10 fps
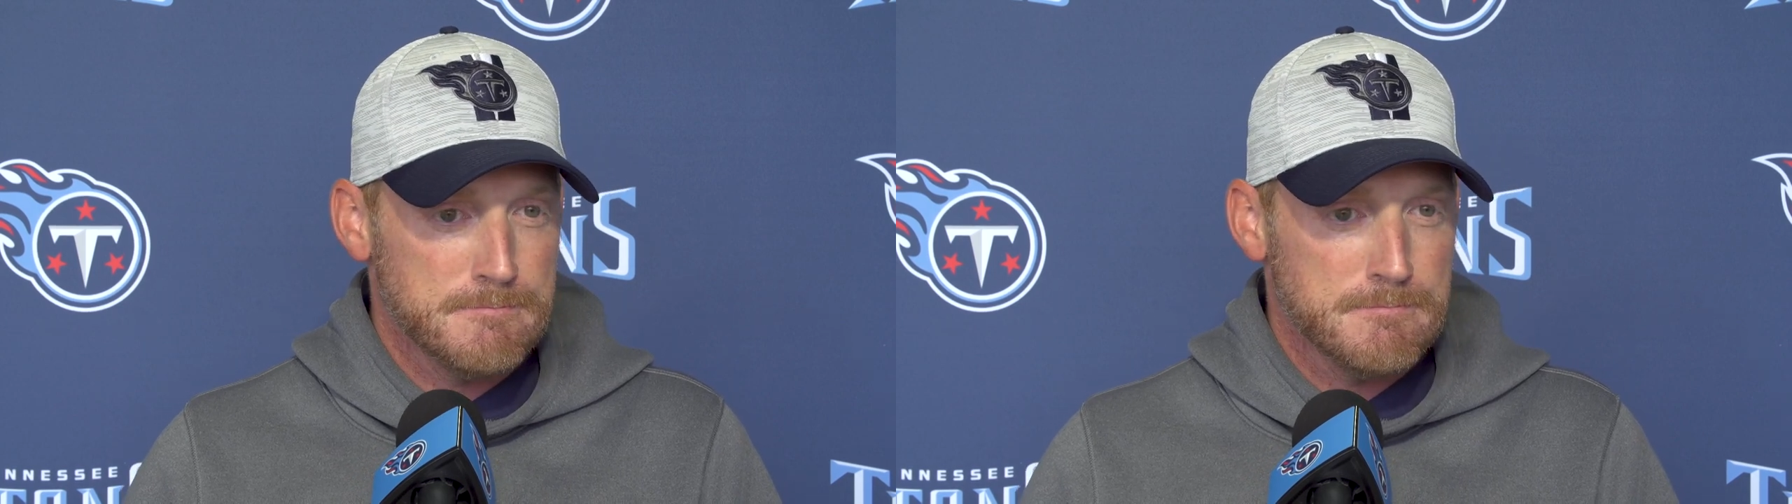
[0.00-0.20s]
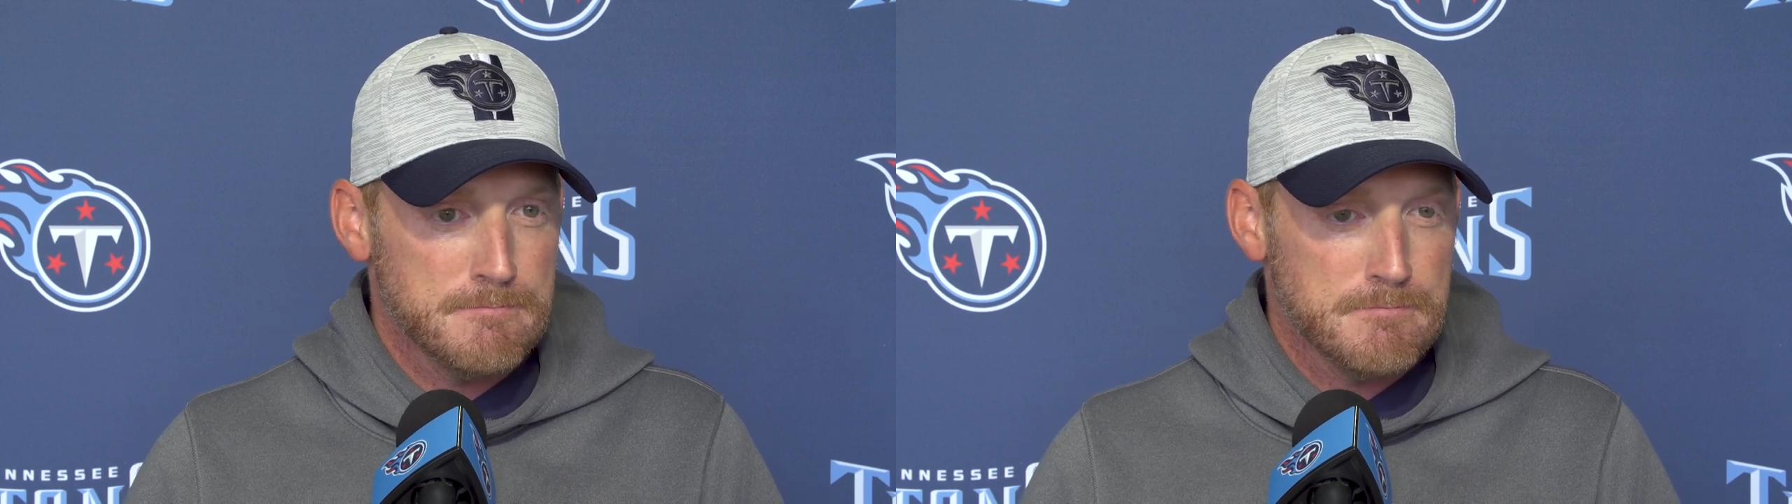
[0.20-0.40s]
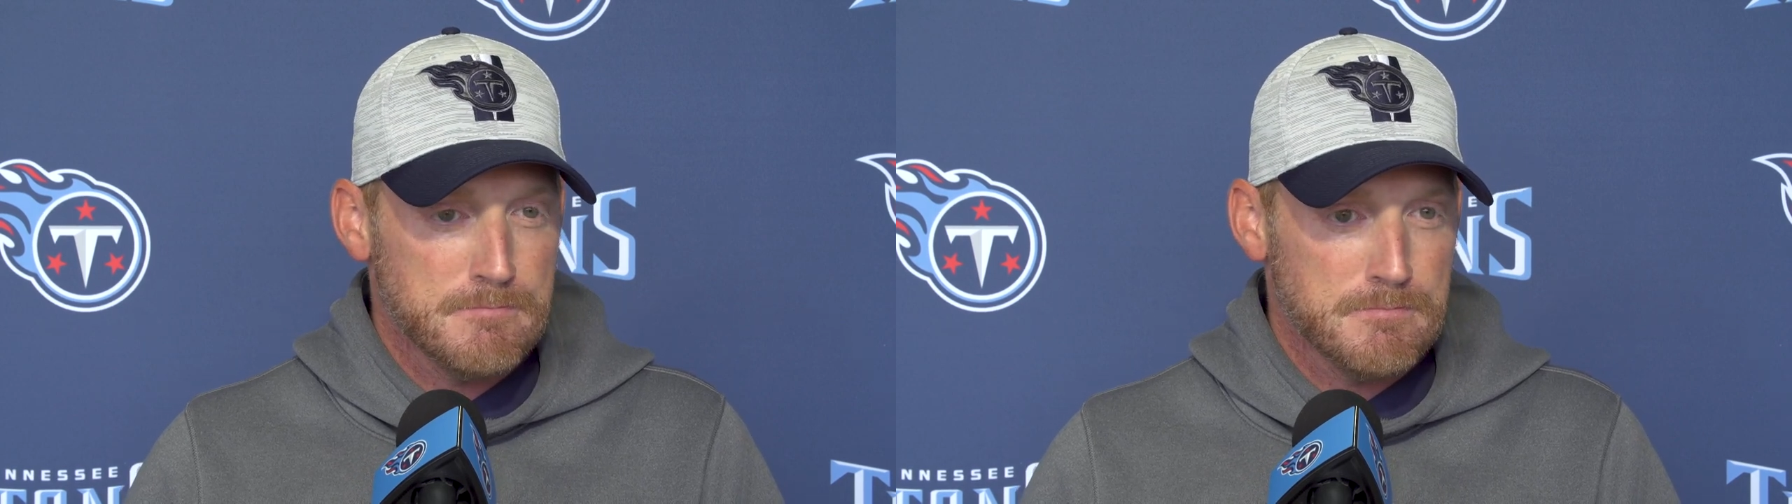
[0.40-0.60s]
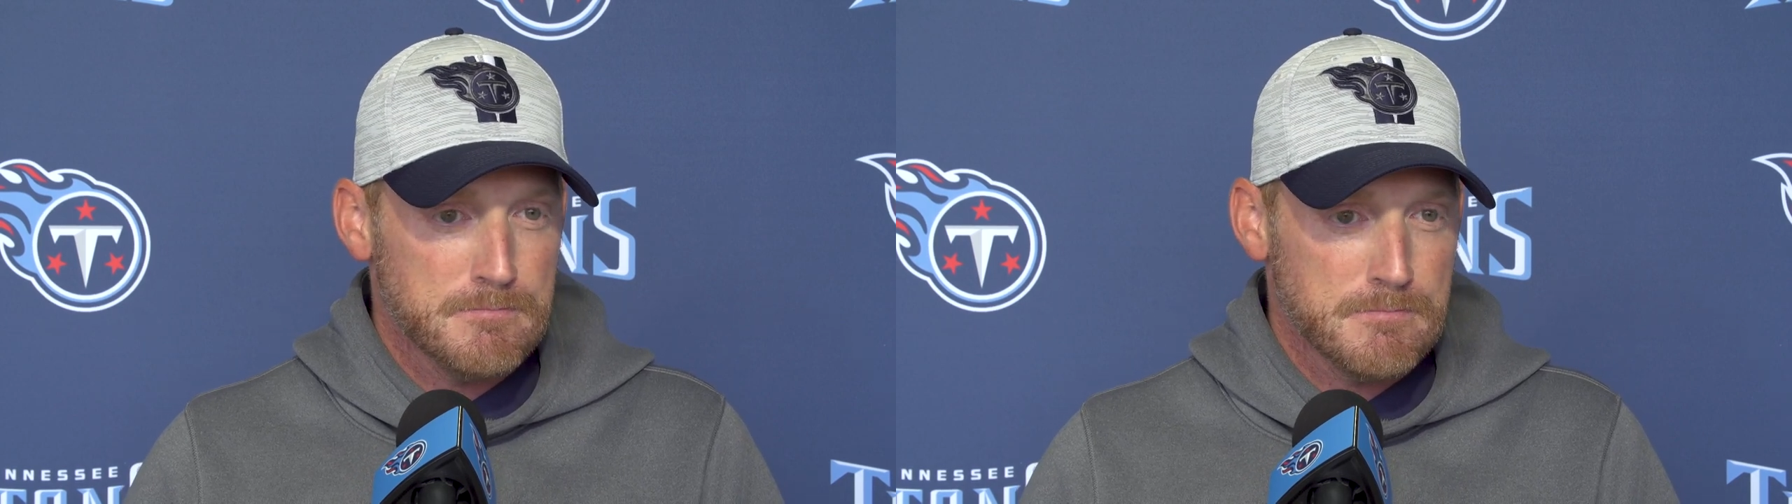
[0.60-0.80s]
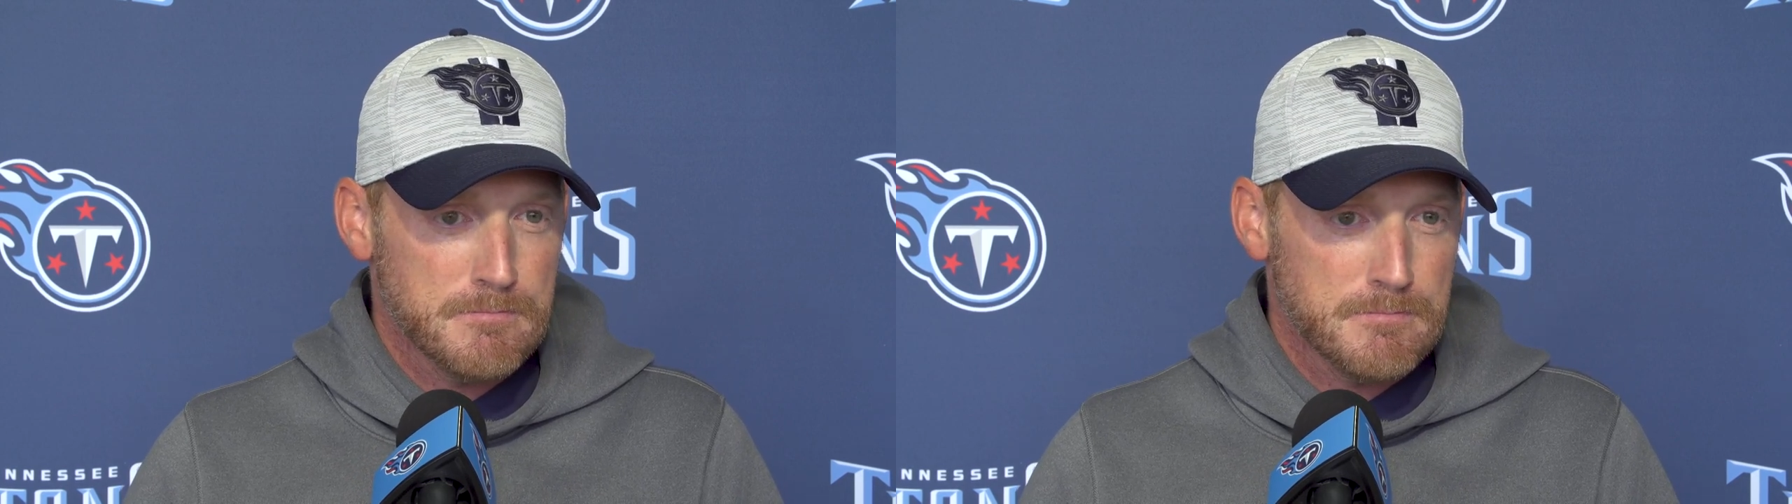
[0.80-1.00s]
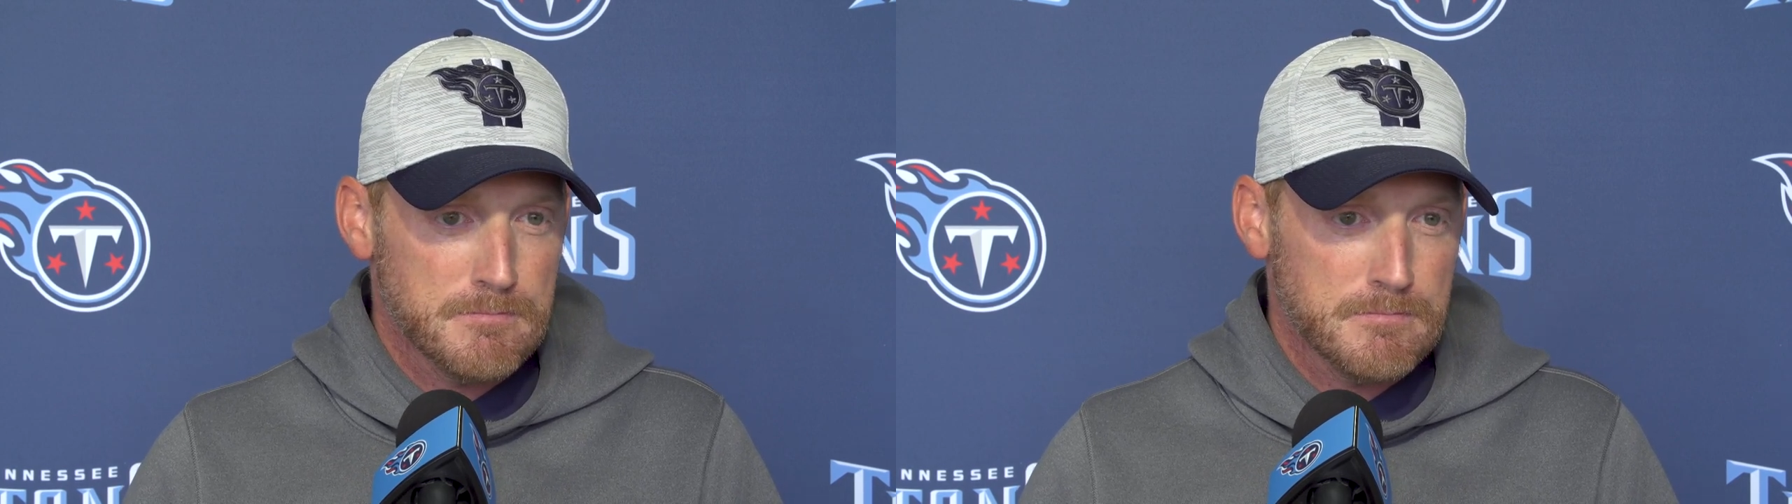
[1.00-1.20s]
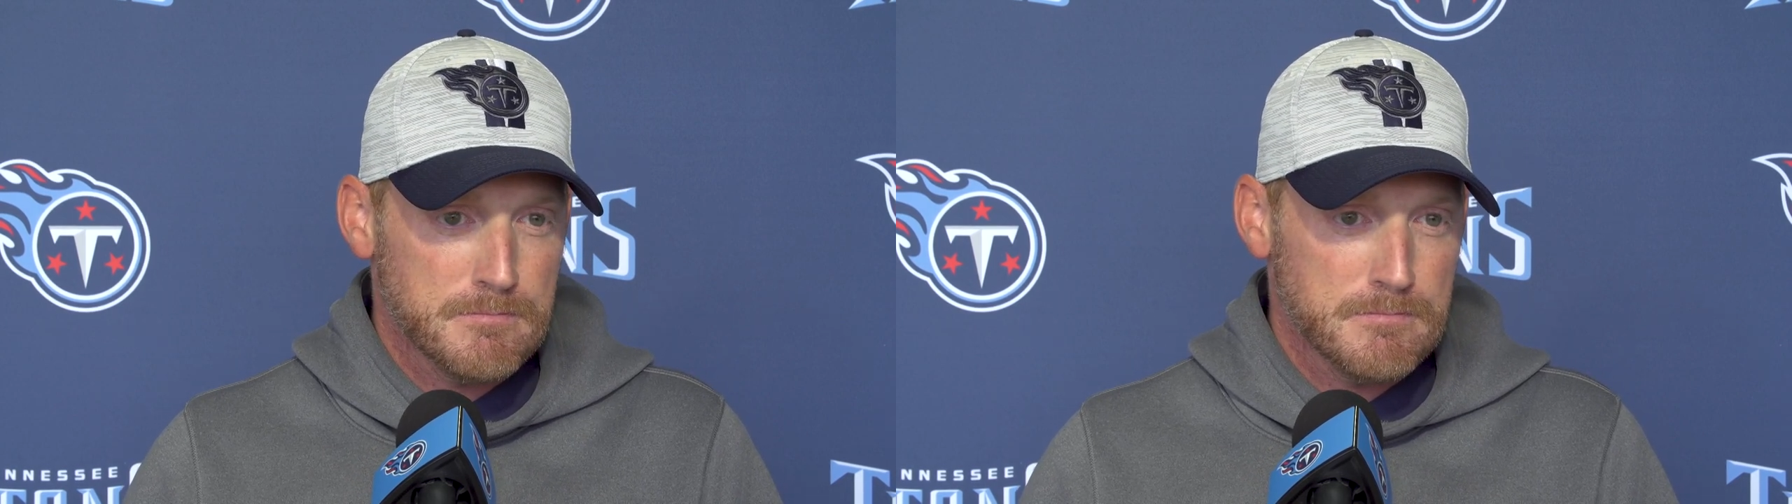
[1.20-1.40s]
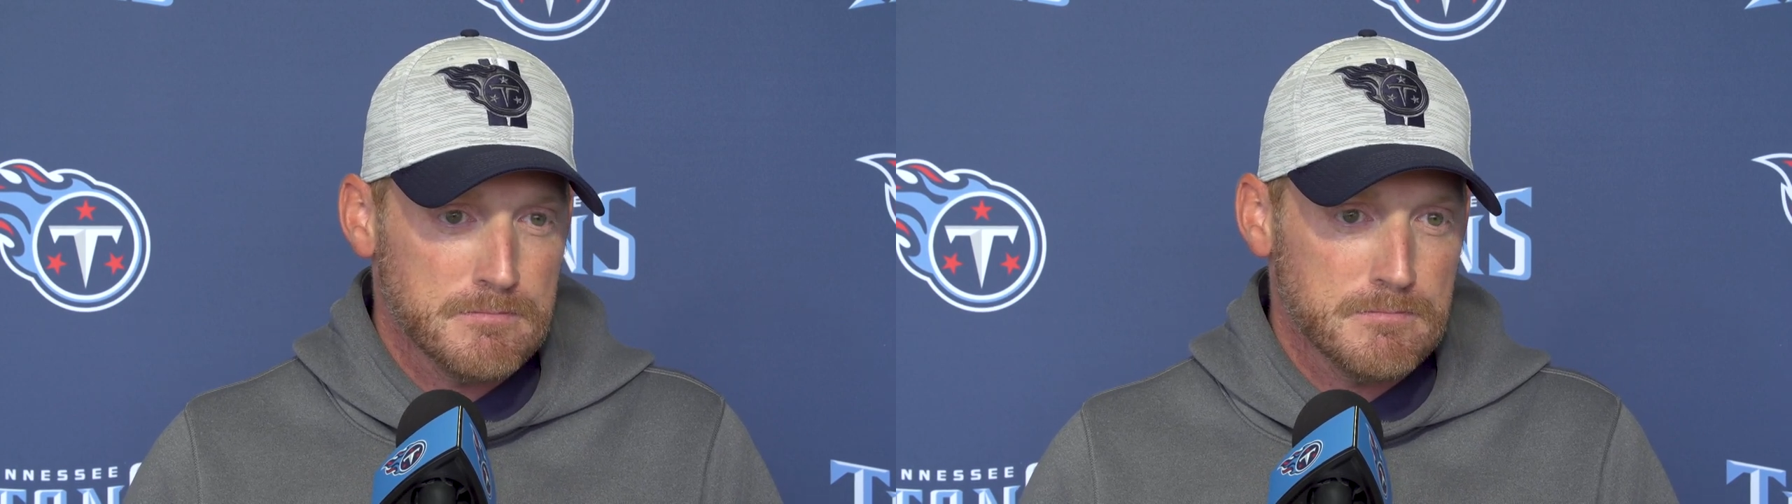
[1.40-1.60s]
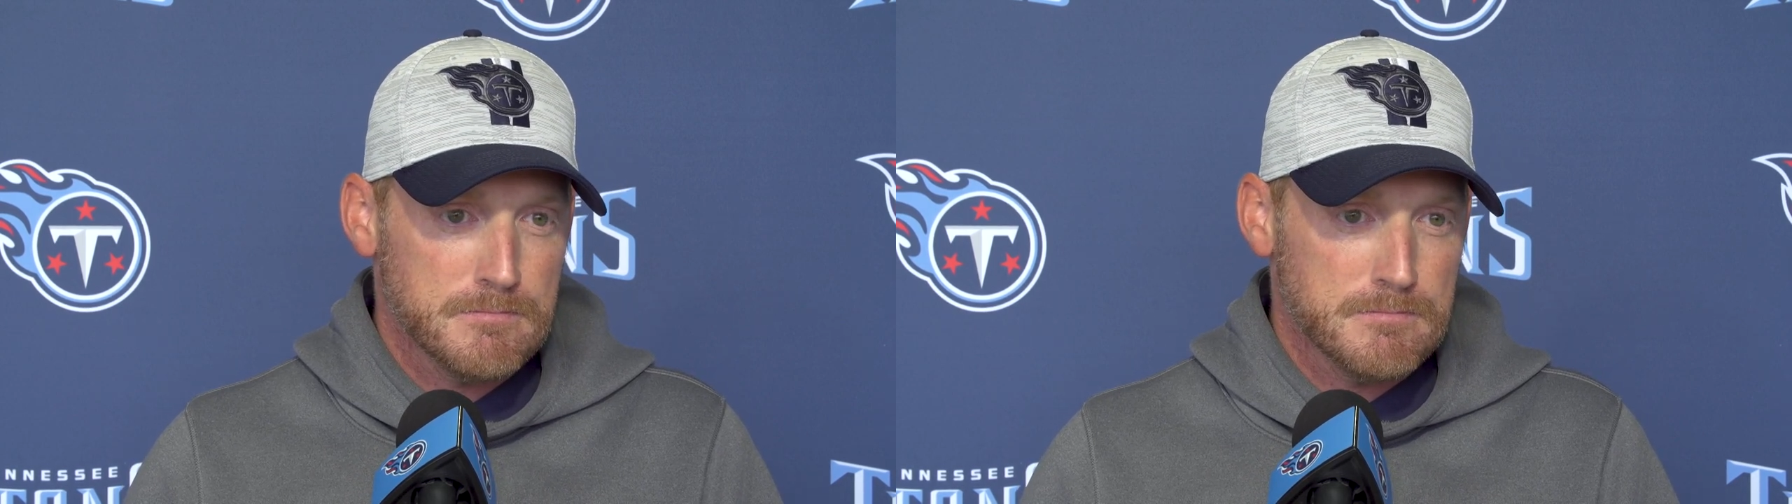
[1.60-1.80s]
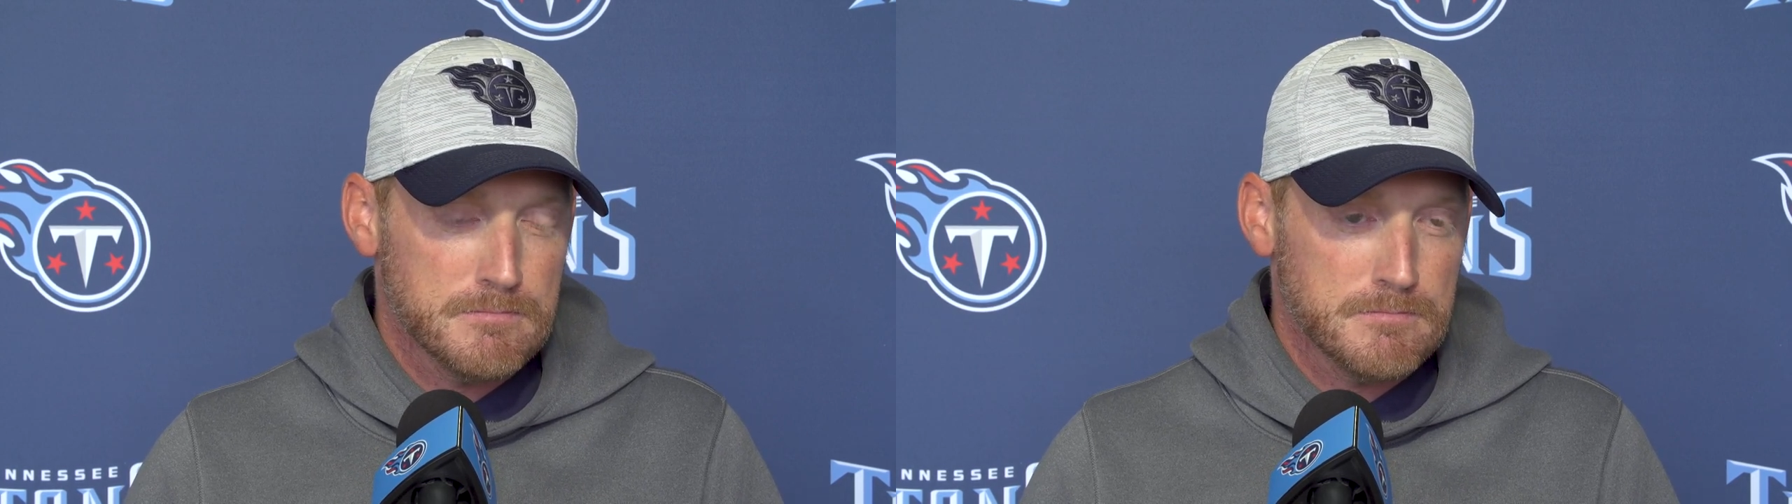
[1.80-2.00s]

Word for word: 2 games is a small sample size,